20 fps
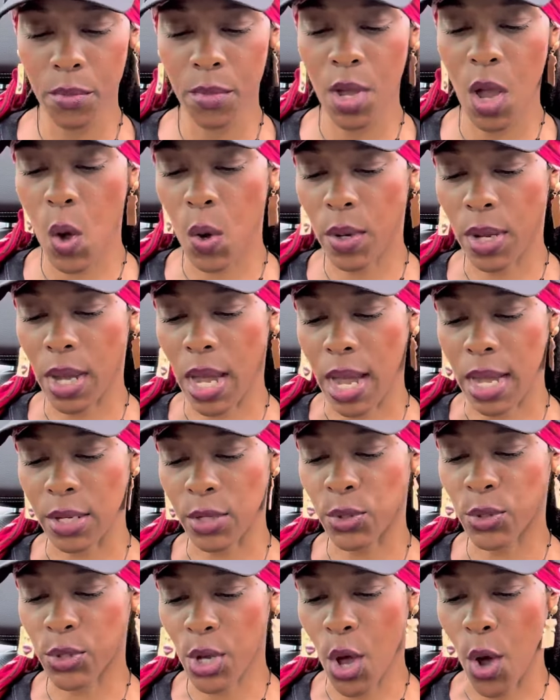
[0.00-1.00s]
Okay,
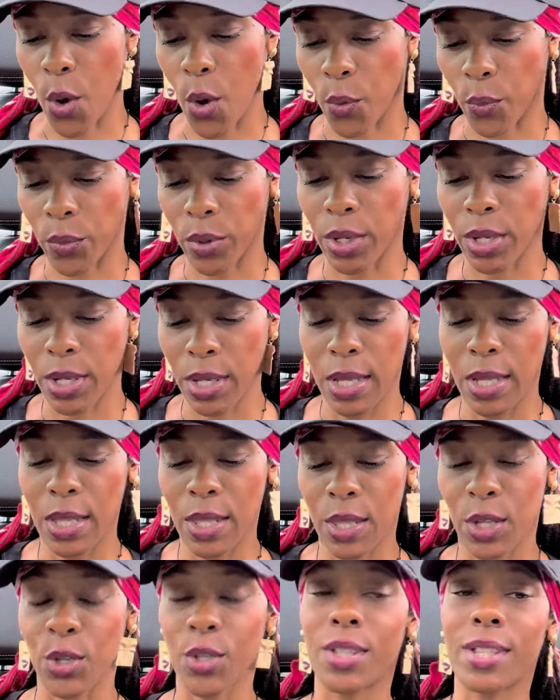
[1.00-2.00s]
so
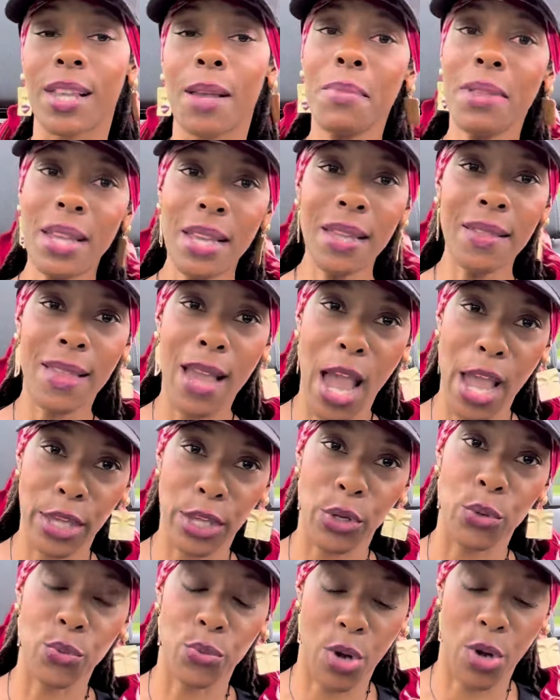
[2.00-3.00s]
there's something that
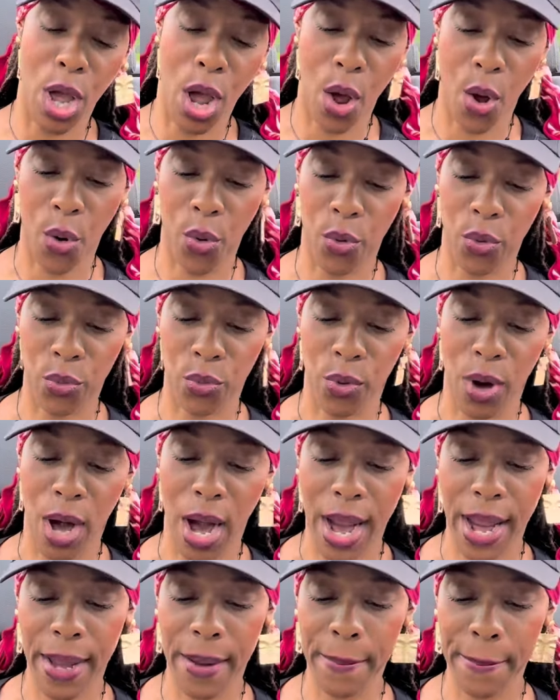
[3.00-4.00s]
you know,
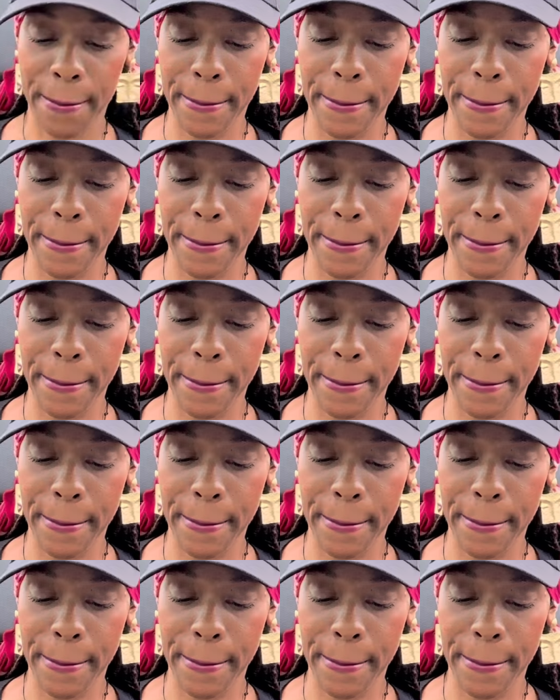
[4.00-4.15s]
right?